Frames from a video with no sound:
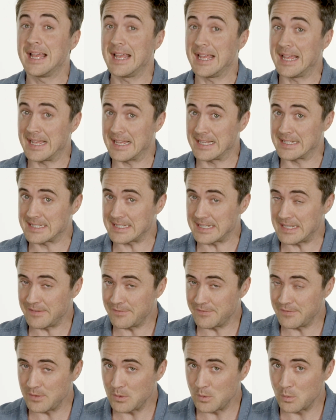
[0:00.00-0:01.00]
And
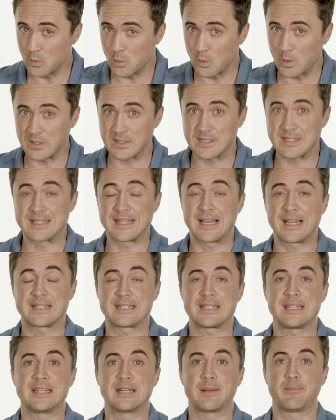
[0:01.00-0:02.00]
if you want
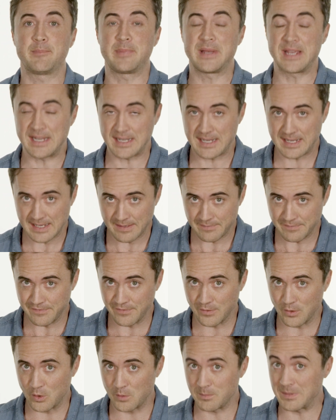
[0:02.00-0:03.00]
that in a PDF
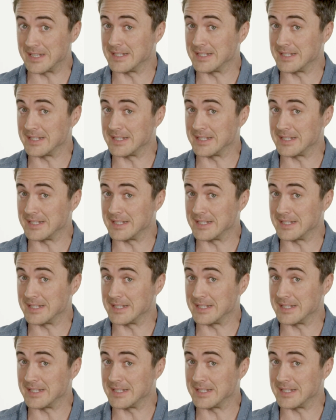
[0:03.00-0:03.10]
form,